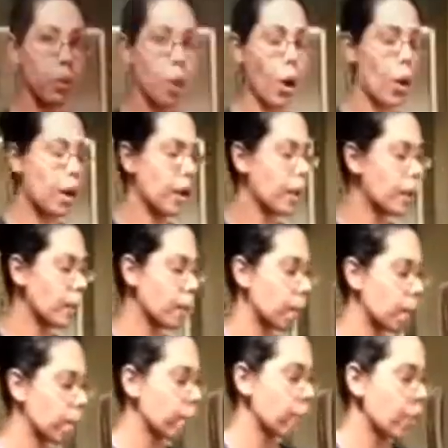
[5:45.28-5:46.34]
of garlic.
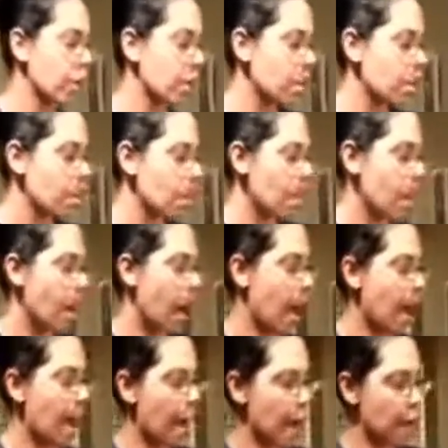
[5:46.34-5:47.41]
I
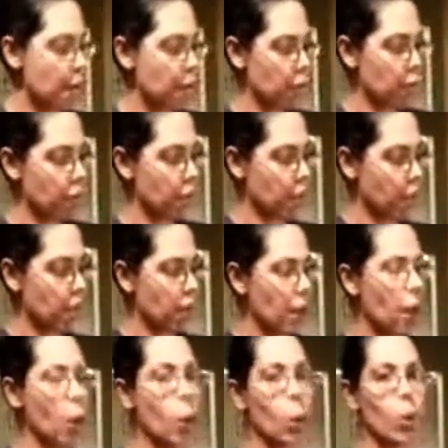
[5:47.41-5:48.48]
have
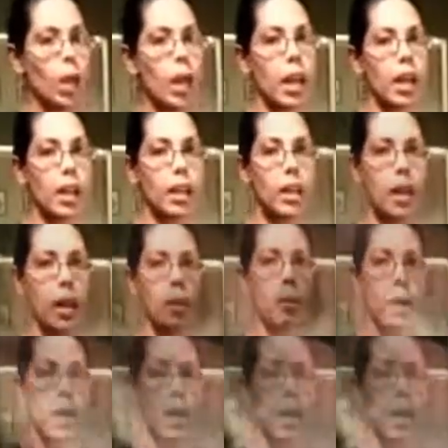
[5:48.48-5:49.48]
a whole onion that I went